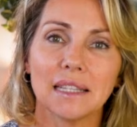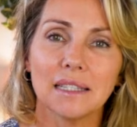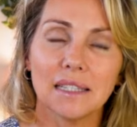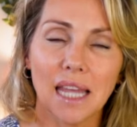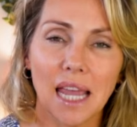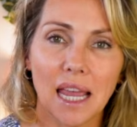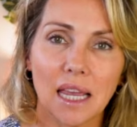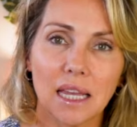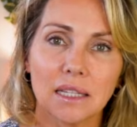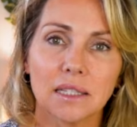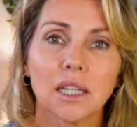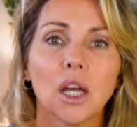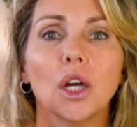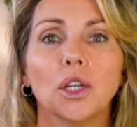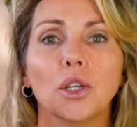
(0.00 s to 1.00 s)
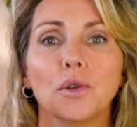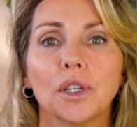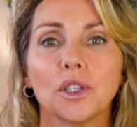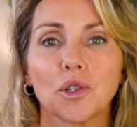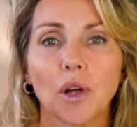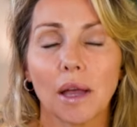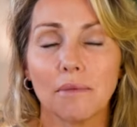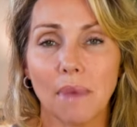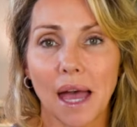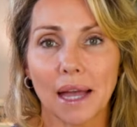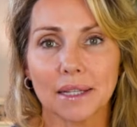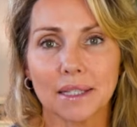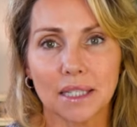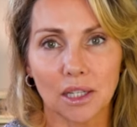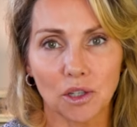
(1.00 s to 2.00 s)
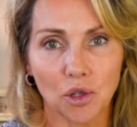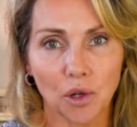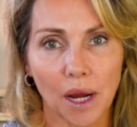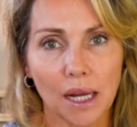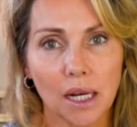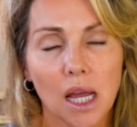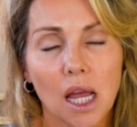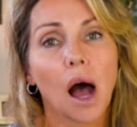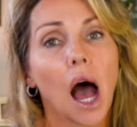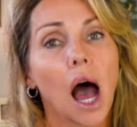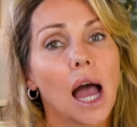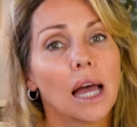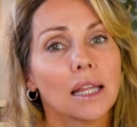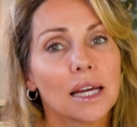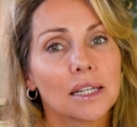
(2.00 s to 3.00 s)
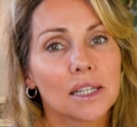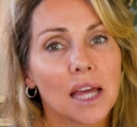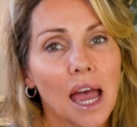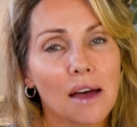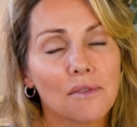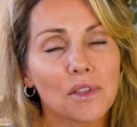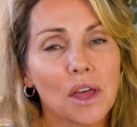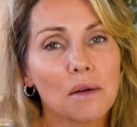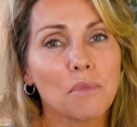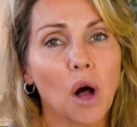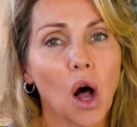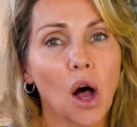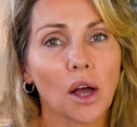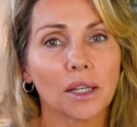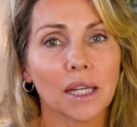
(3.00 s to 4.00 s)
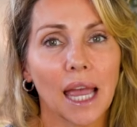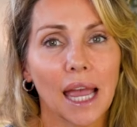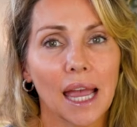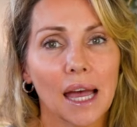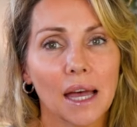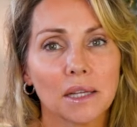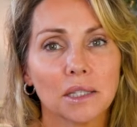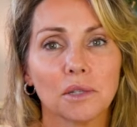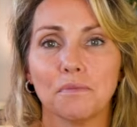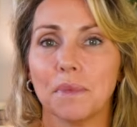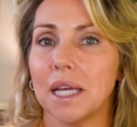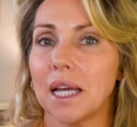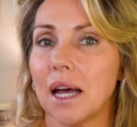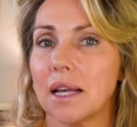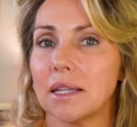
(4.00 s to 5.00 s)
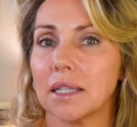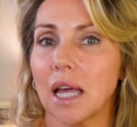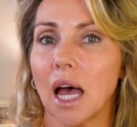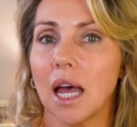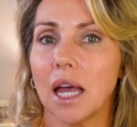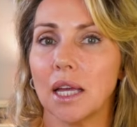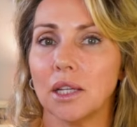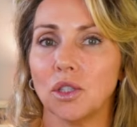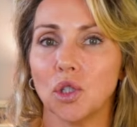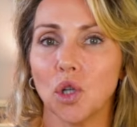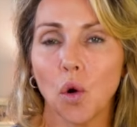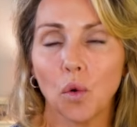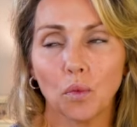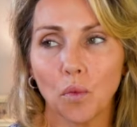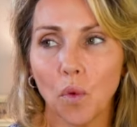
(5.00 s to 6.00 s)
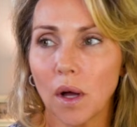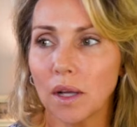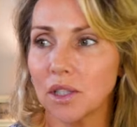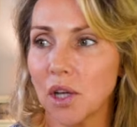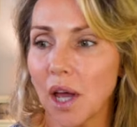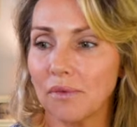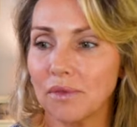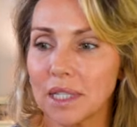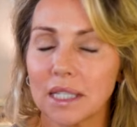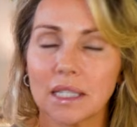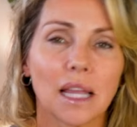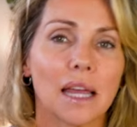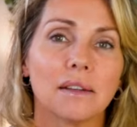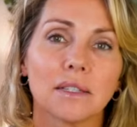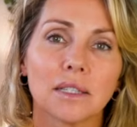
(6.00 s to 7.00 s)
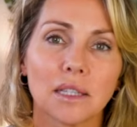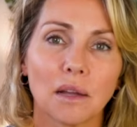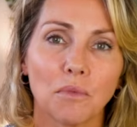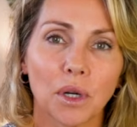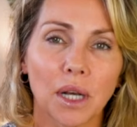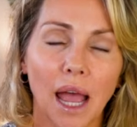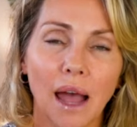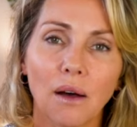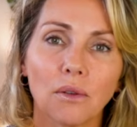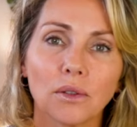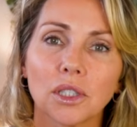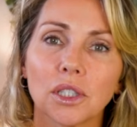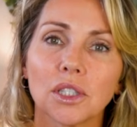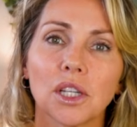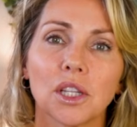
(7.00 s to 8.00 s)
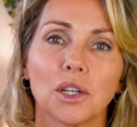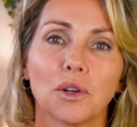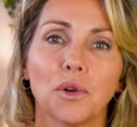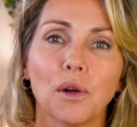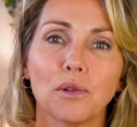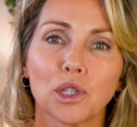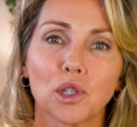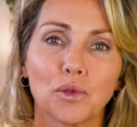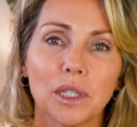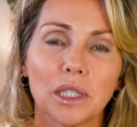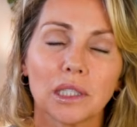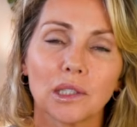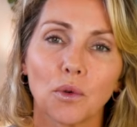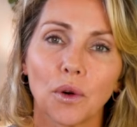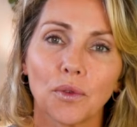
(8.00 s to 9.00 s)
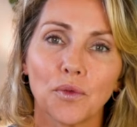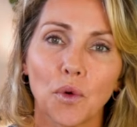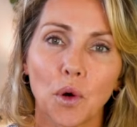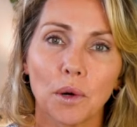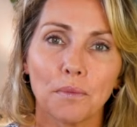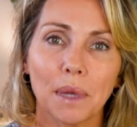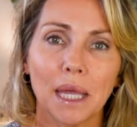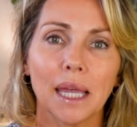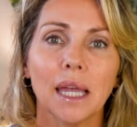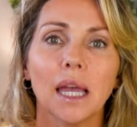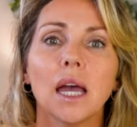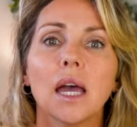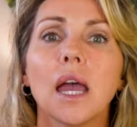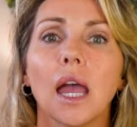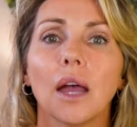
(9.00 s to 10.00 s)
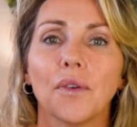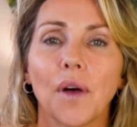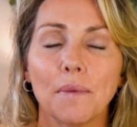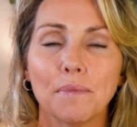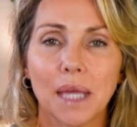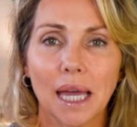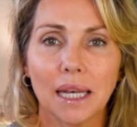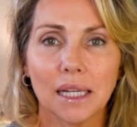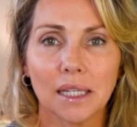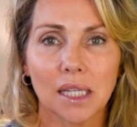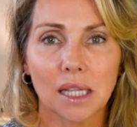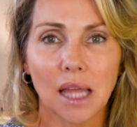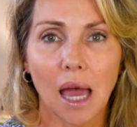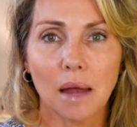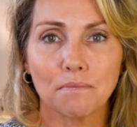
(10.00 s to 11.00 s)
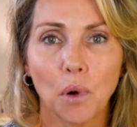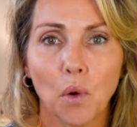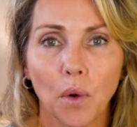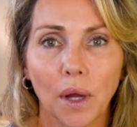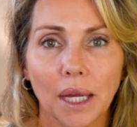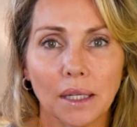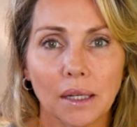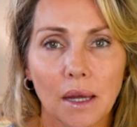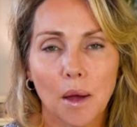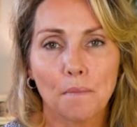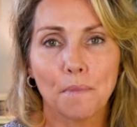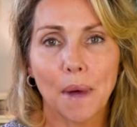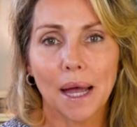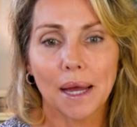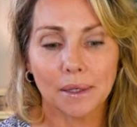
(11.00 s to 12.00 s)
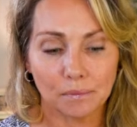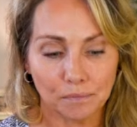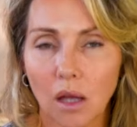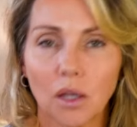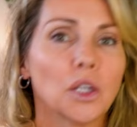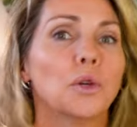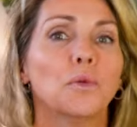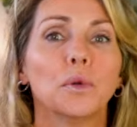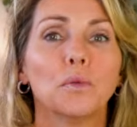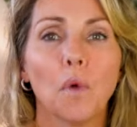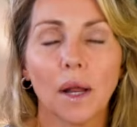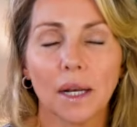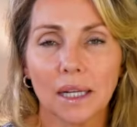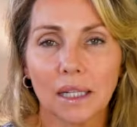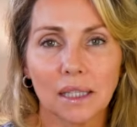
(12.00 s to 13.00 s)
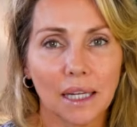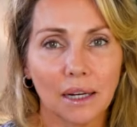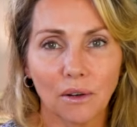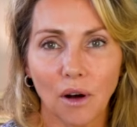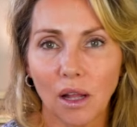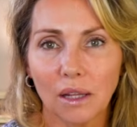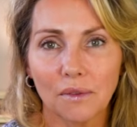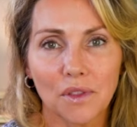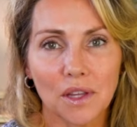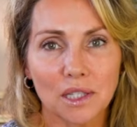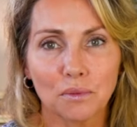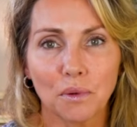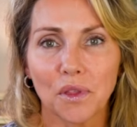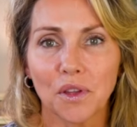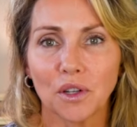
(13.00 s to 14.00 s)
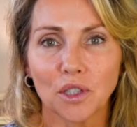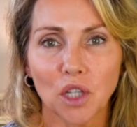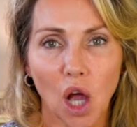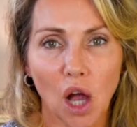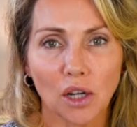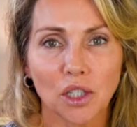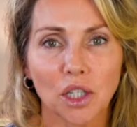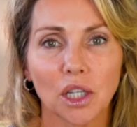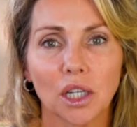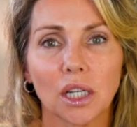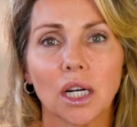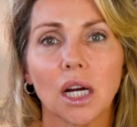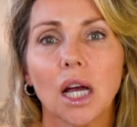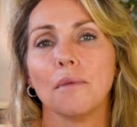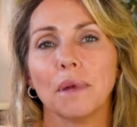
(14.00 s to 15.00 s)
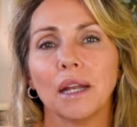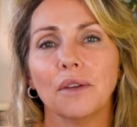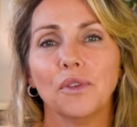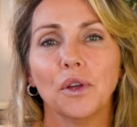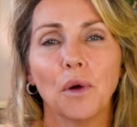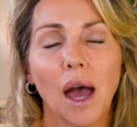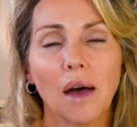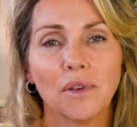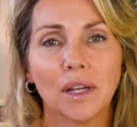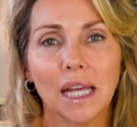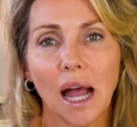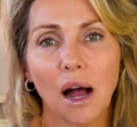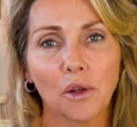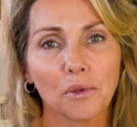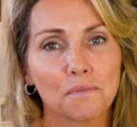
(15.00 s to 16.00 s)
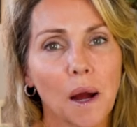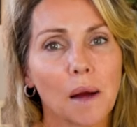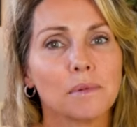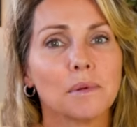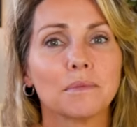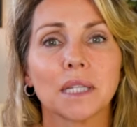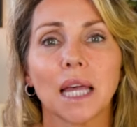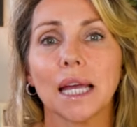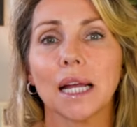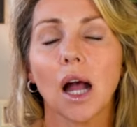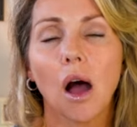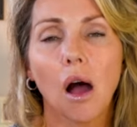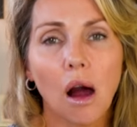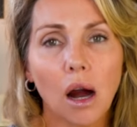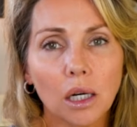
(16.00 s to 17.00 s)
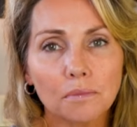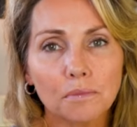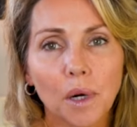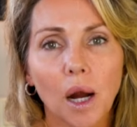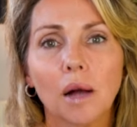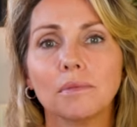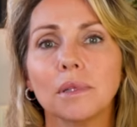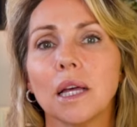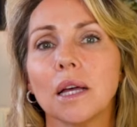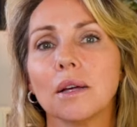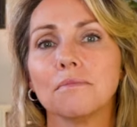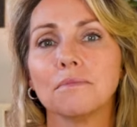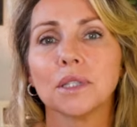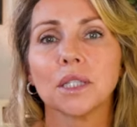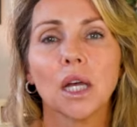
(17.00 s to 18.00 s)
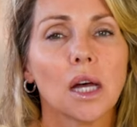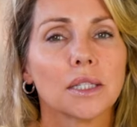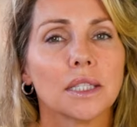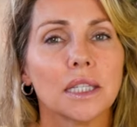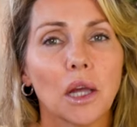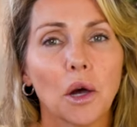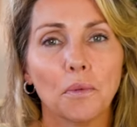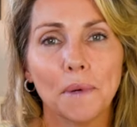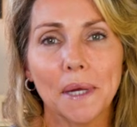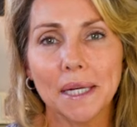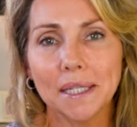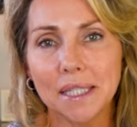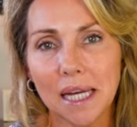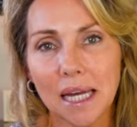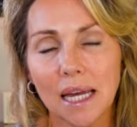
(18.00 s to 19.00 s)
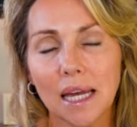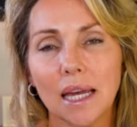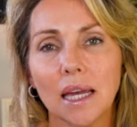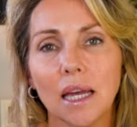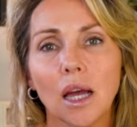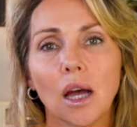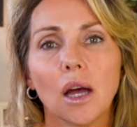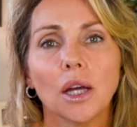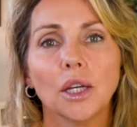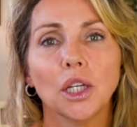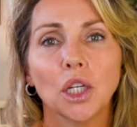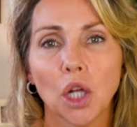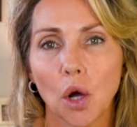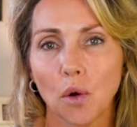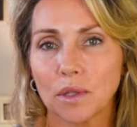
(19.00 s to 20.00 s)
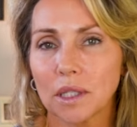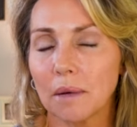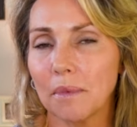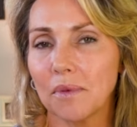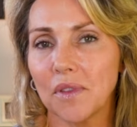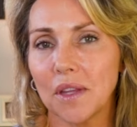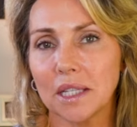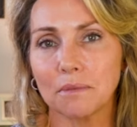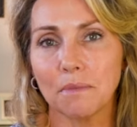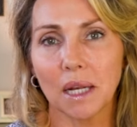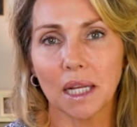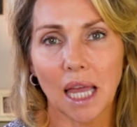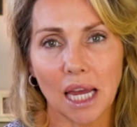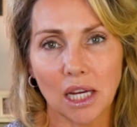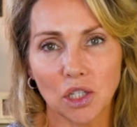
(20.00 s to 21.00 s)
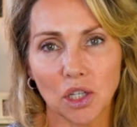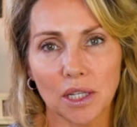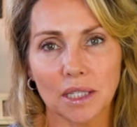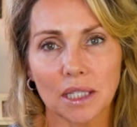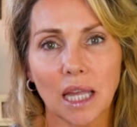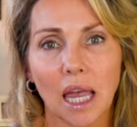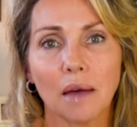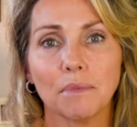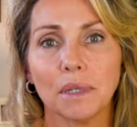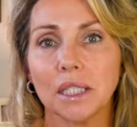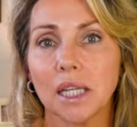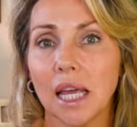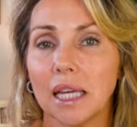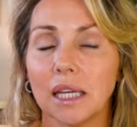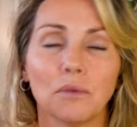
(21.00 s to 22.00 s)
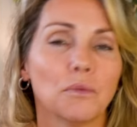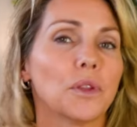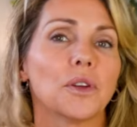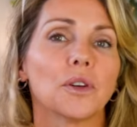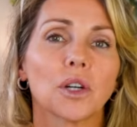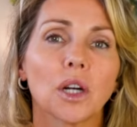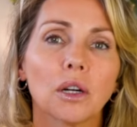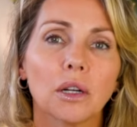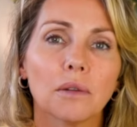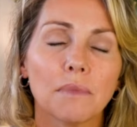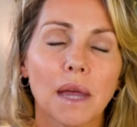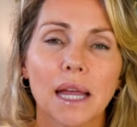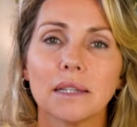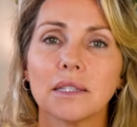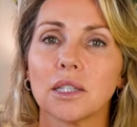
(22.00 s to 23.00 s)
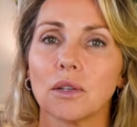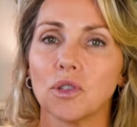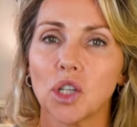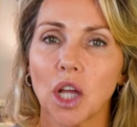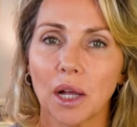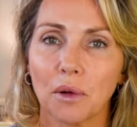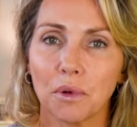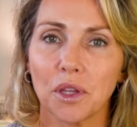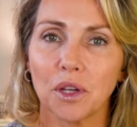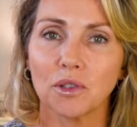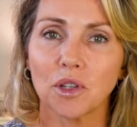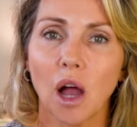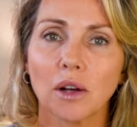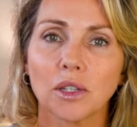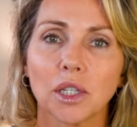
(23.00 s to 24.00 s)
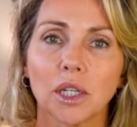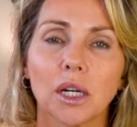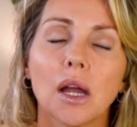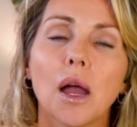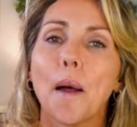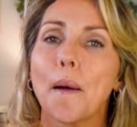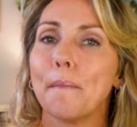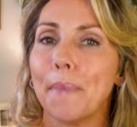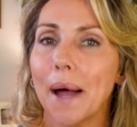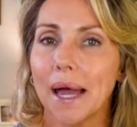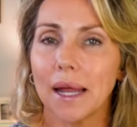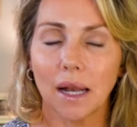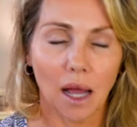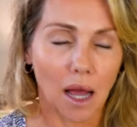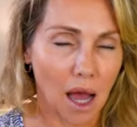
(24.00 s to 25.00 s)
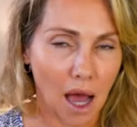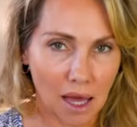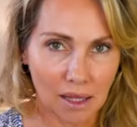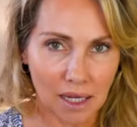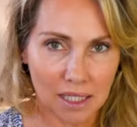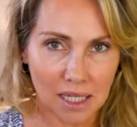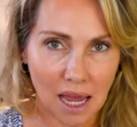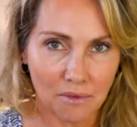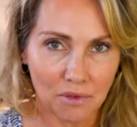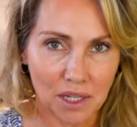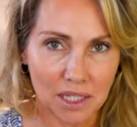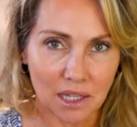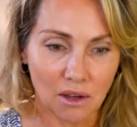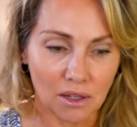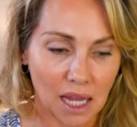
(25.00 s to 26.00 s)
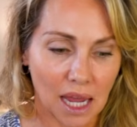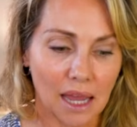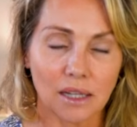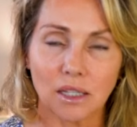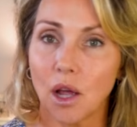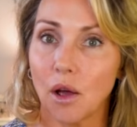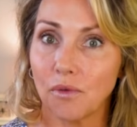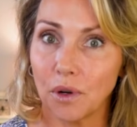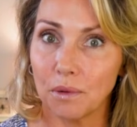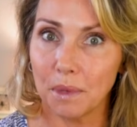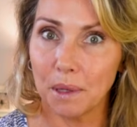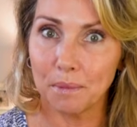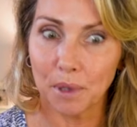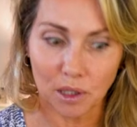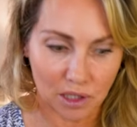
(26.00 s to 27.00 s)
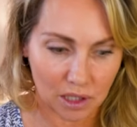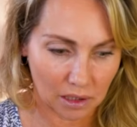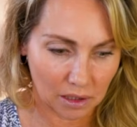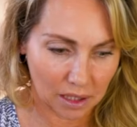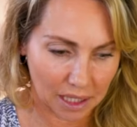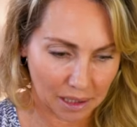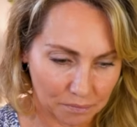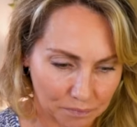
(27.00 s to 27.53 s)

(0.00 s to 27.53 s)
and days, you can try mag citrate. I like to have them on hand because I don't want to have to send someone out to the grocery store for me if I'm getting to that point. But you would want to clear all of this with your doctor. And if you have any health problems like heart problems, COPD, some of these medications can't be taken with your current meds, so check with your doctor. But I like to have these on hand for me personally.